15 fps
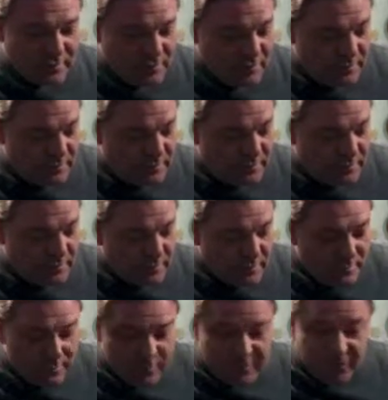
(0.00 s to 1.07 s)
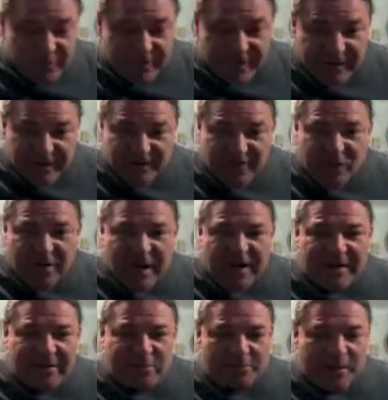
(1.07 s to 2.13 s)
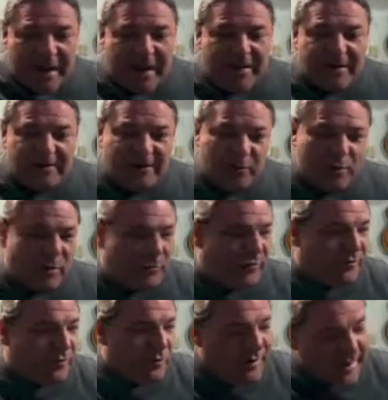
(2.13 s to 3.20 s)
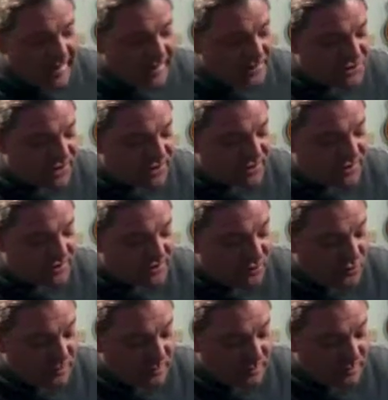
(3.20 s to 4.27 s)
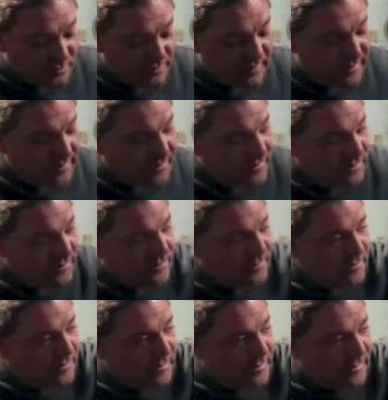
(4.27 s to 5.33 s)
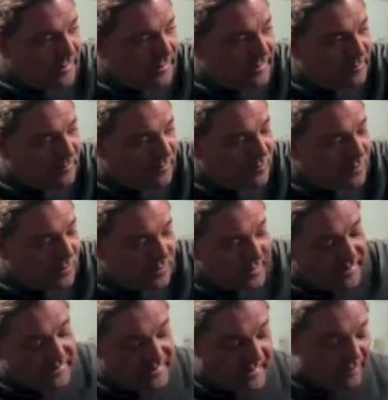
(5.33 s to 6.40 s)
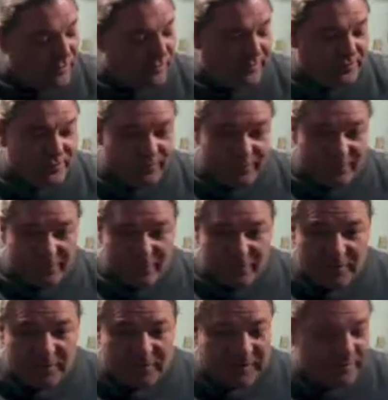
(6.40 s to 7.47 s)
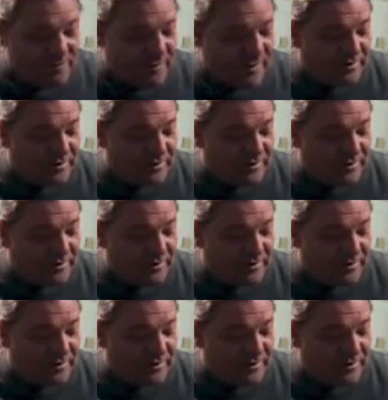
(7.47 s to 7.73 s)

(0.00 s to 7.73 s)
but they're not as bad as they were before. I can change the tuning a little bit, like I did before, and get rid of dead spots altogether.